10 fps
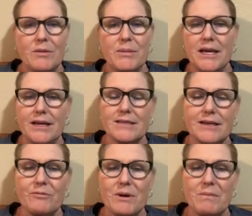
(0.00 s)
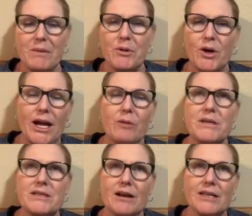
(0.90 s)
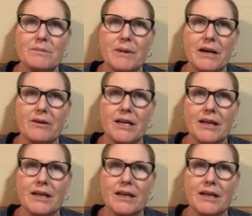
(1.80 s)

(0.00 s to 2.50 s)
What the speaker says: Because remember how we talked about